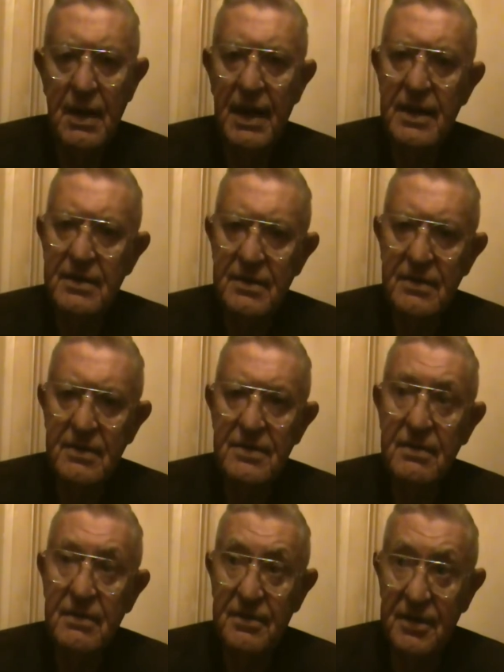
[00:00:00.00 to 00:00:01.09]
And
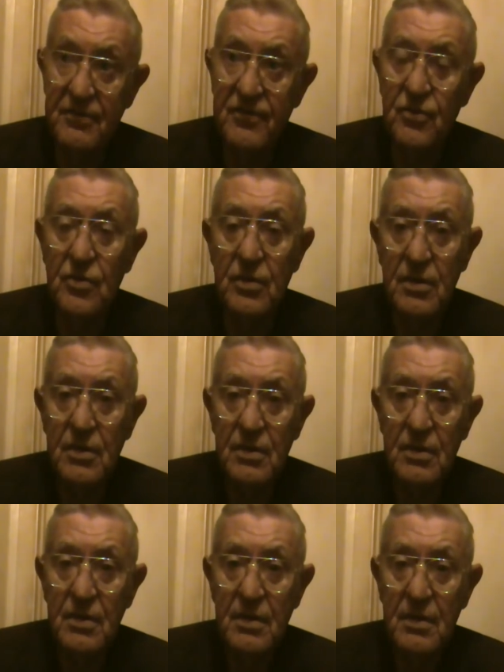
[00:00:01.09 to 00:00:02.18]
therefore,
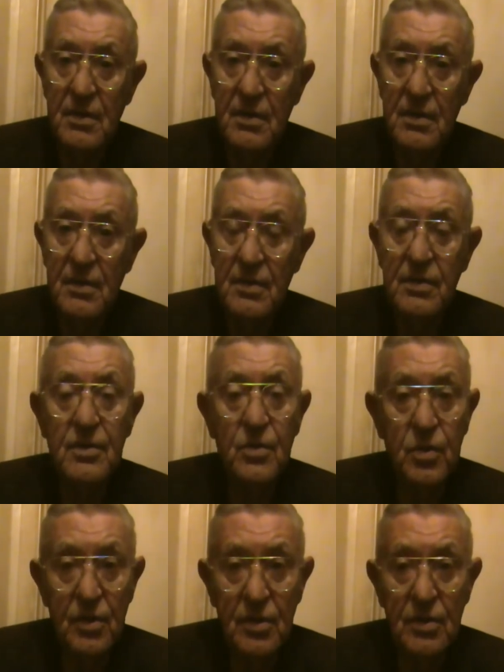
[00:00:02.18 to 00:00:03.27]
the
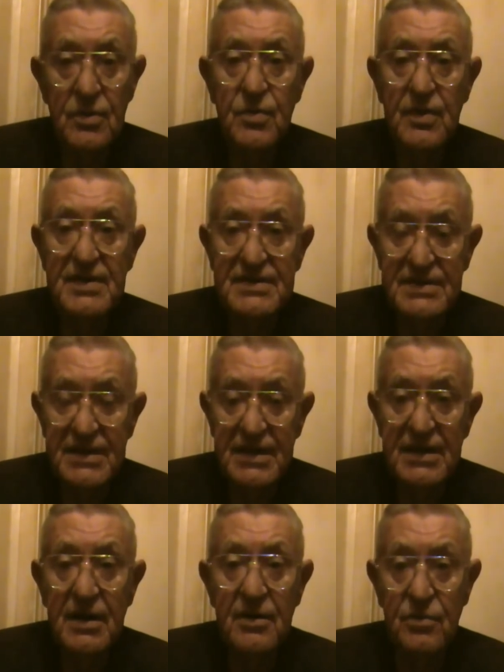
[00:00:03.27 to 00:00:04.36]
world we
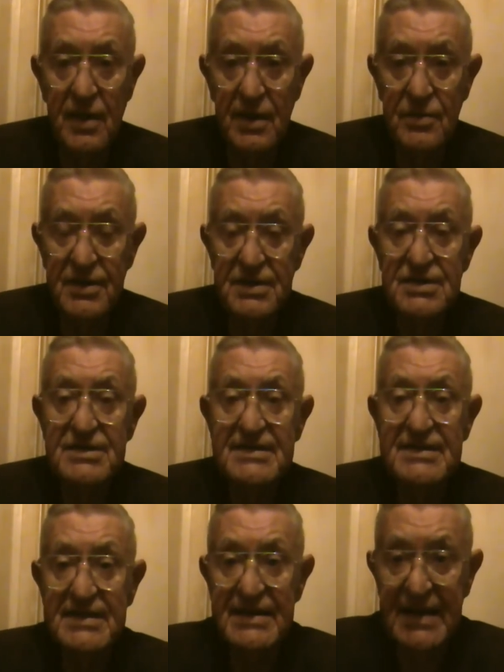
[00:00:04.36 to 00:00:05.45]
see around us
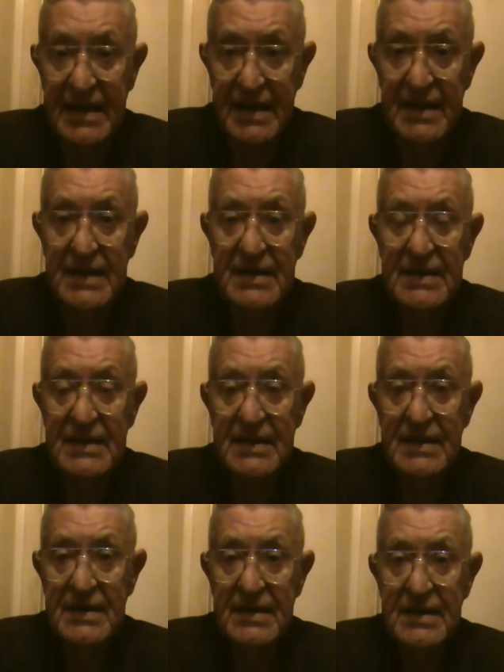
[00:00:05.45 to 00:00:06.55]
today,
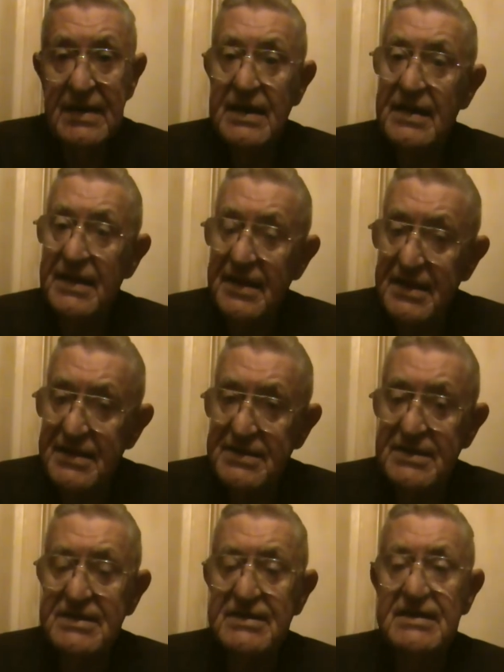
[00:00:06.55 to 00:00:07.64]
this
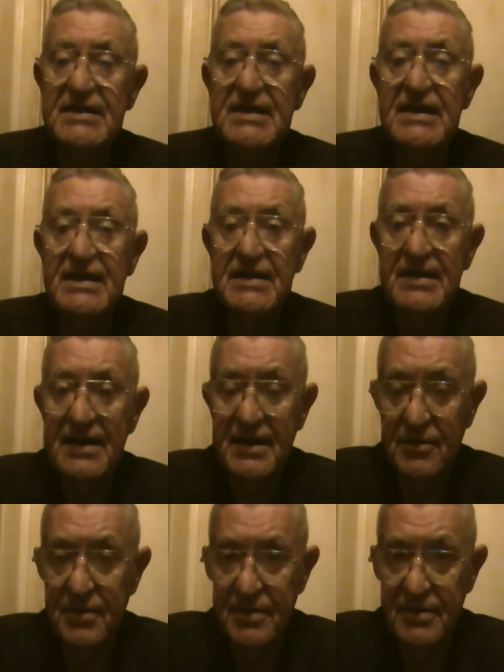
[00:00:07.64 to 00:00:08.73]
is the
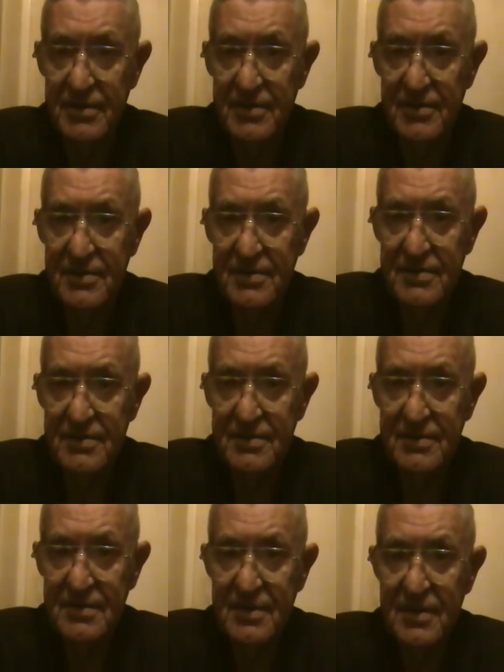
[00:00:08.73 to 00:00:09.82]
inheritance
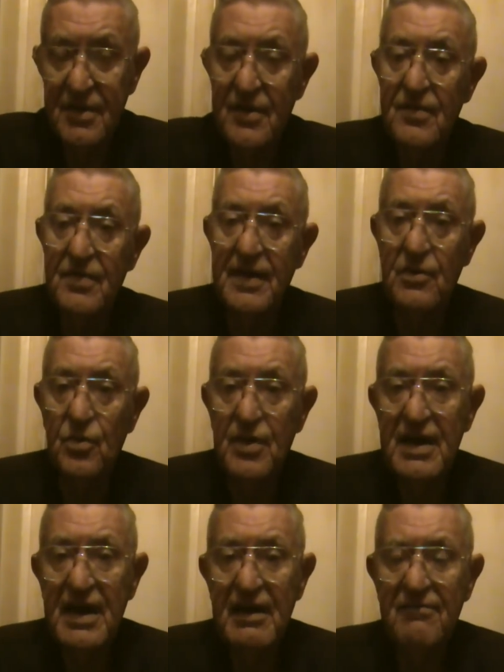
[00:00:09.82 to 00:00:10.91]
that
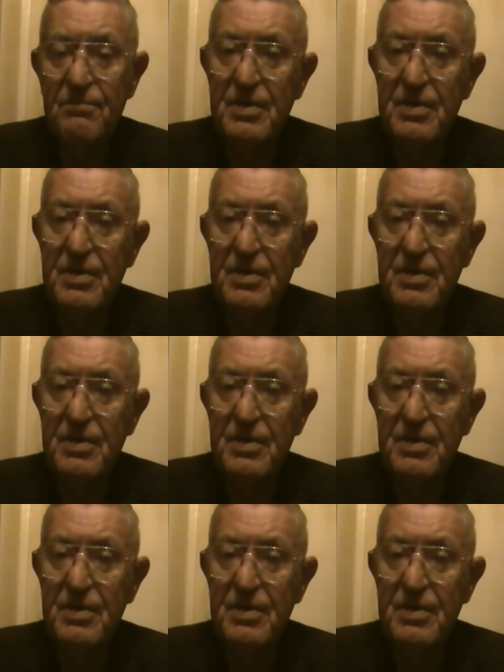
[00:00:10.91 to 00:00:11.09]
we have